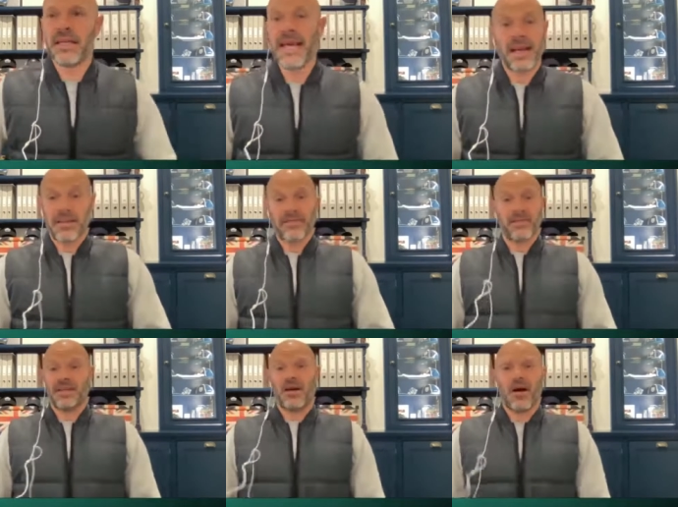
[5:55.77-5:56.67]
Yeah,
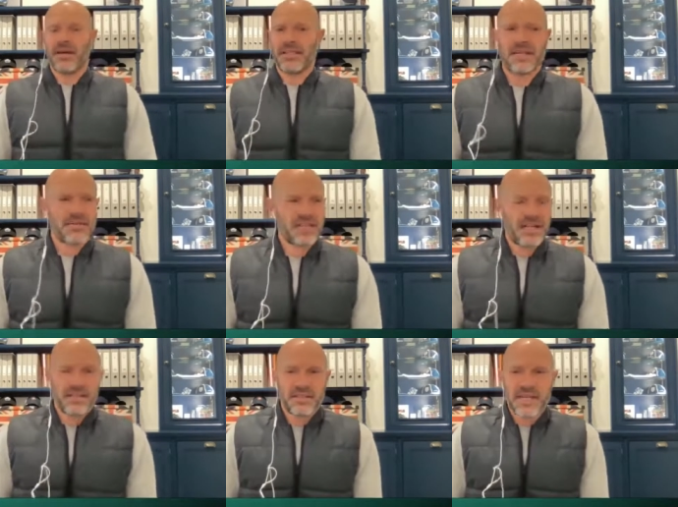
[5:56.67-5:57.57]
definitely. Oh, he's an
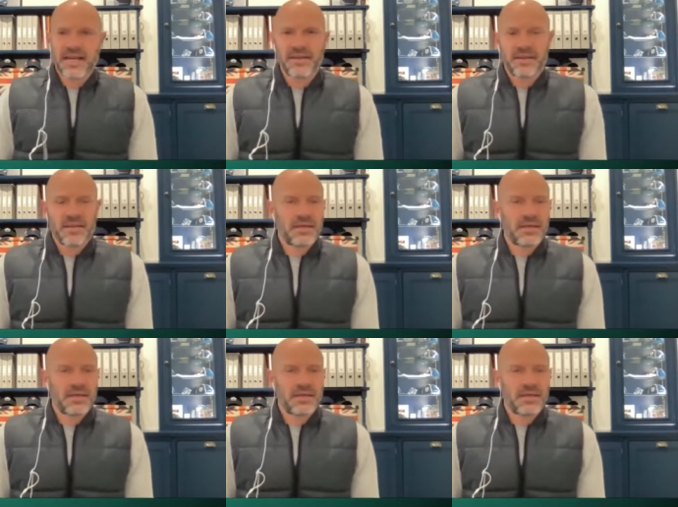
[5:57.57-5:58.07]
outstanding talent.